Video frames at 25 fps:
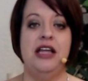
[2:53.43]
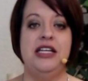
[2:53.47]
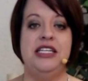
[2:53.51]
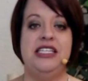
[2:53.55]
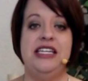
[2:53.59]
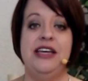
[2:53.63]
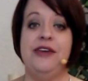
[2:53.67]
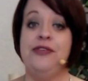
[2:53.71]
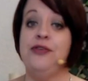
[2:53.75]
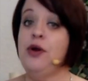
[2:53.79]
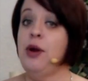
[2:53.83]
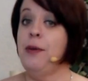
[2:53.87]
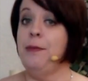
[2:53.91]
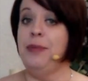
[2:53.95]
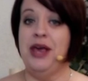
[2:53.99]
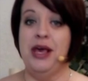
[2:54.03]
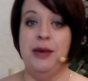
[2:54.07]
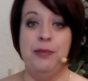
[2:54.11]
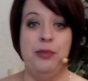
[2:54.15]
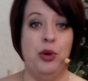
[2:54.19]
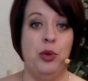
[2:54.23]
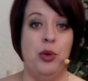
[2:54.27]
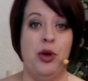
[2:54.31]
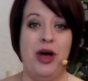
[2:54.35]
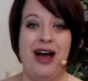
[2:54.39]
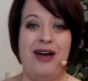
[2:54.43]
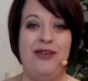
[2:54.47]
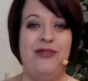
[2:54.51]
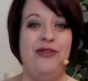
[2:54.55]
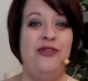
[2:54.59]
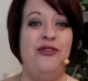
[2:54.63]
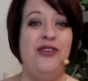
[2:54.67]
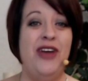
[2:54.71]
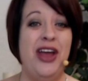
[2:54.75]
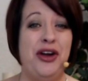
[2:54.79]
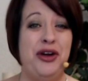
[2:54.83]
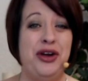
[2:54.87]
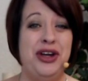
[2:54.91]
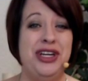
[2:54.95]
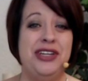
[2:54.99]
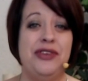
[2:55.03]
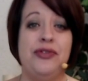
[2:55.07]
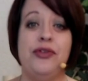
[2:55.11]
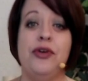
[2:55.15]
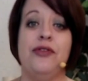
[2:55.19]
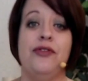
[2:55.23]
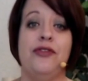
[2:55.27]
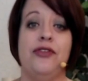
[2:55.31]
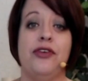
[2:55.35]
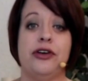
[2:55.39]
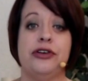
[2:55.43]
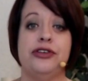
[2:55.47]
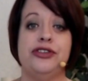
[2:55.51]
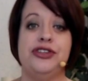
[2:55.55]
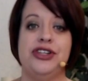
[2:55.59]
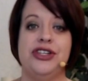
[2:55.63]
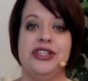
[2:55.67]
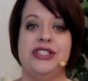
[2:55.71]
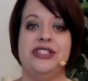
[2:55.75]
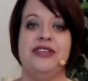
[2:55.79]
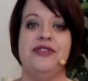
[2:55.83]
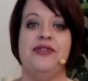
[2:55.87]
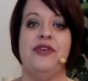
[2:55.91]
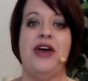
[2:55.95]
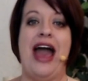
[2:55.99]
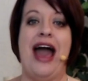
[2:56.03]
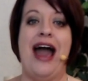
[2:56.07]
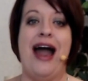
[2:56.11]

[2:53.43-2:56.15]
different people will have very different versions of